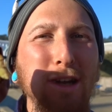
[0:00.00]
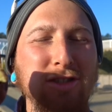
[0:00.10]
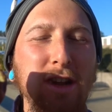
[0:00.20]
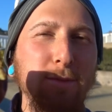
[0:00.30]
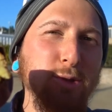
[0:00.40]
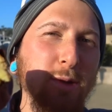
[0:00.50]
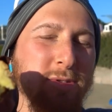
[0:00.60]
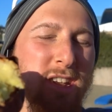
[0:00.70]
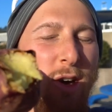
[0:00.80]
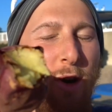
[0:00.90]
Best type of sweet
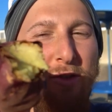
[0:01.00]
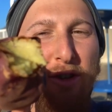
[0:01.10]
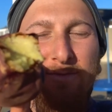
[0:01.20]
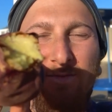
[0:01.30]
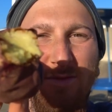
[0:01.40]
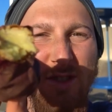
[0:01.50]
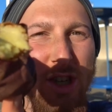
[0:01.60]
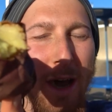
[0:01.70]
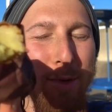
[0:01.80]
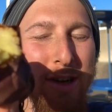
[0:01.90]
potato ever,
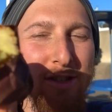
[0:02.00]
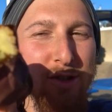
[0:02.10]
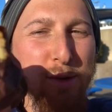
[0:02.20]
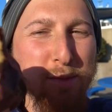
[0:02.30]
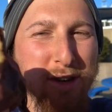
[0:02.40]
Japanese sweet